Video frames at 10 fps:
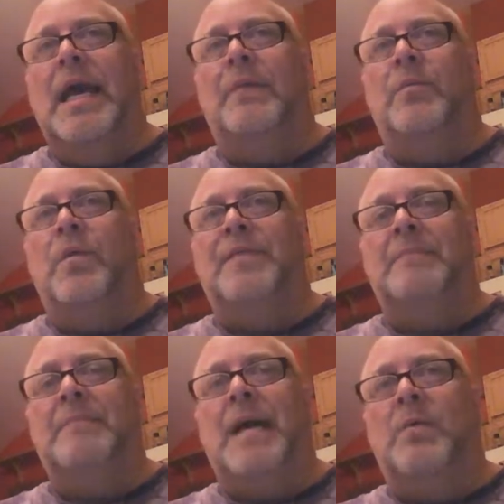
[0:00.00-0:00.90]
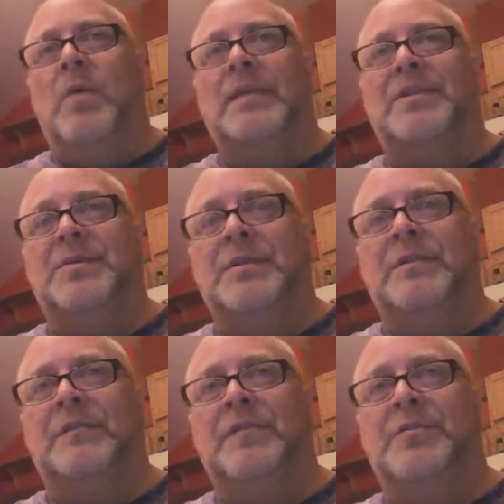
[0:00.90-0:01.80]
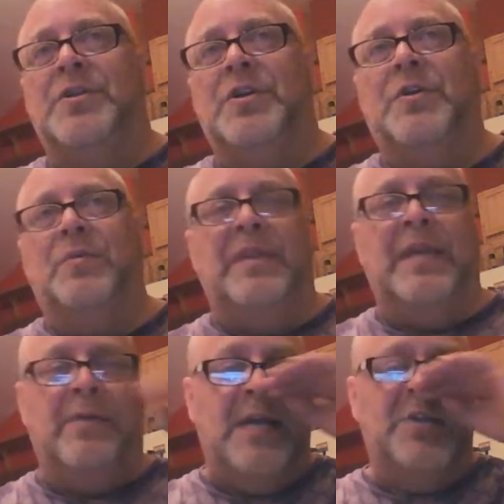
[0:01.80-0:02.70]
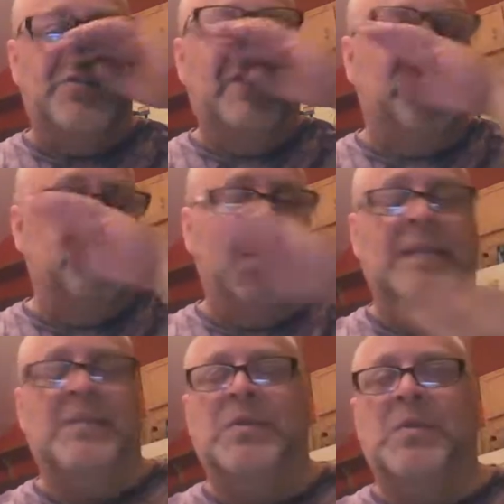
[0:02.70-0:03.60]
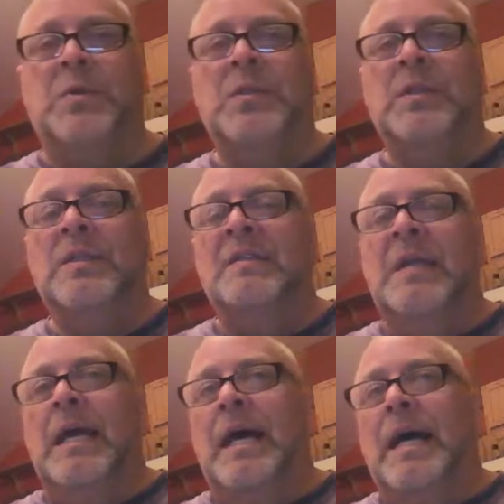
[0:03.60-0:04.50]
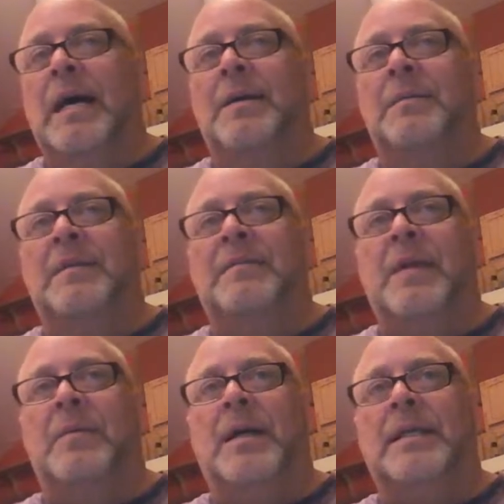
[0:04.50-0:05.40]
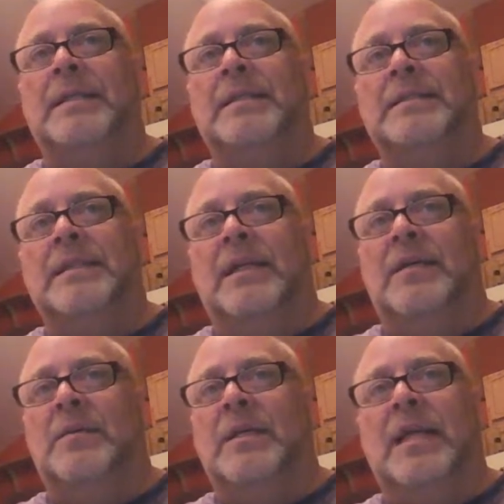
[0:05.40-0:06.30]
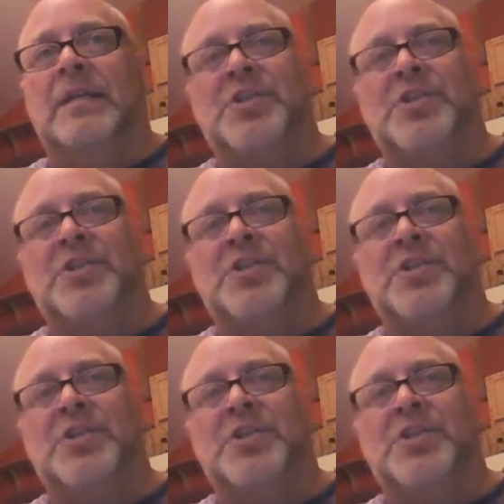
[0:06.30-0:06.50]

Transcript: and what they might want to do in the future when they graduate from high school, if they want to, what kind